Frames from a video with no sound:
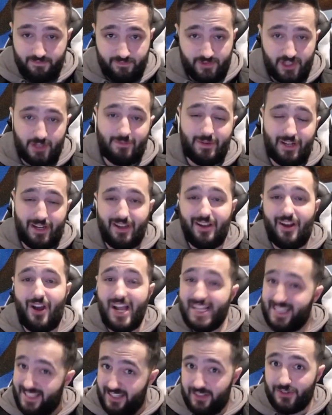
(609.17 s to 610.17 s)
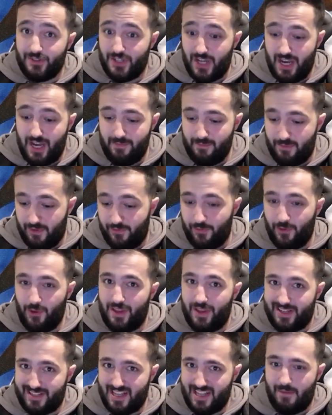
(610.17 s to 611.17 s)
Just pick an ideal time before
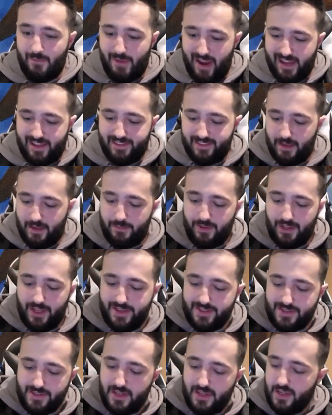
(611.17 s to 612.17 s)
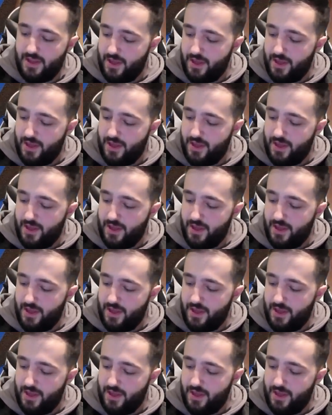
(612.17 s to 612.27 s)
they start making their plays.